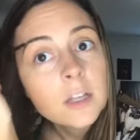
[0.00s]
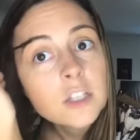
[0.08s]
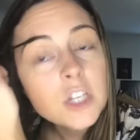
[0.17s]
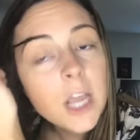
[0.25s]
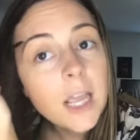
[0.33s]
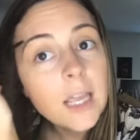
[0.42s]

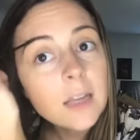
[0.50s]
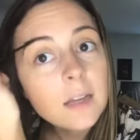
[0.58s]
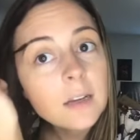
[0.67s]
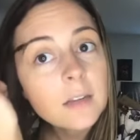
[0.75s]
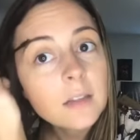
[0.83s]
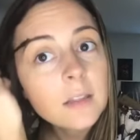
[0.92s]

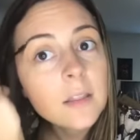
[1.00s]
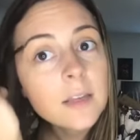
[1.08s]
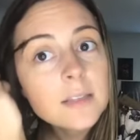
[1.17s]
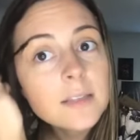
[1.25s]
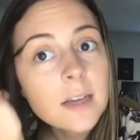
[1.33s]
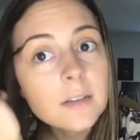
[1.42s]
chain
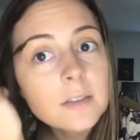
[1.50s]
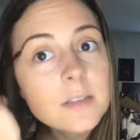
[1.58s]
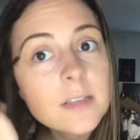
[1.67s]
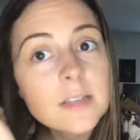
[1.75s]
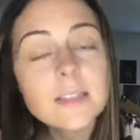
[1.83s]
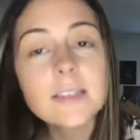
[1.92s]
that sells
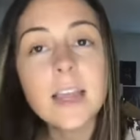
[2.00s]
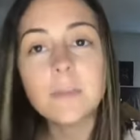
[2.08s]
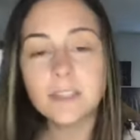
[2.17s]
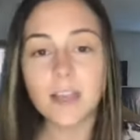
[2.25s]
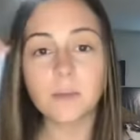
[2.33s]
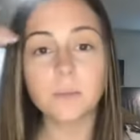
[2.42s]
the same
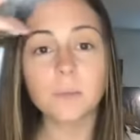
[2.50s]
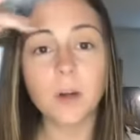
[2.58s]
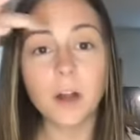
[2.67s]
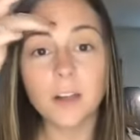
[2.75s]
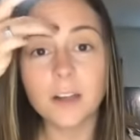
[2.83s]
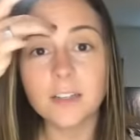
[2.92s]
exact
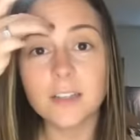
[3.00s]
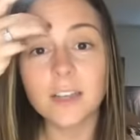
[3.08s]
products,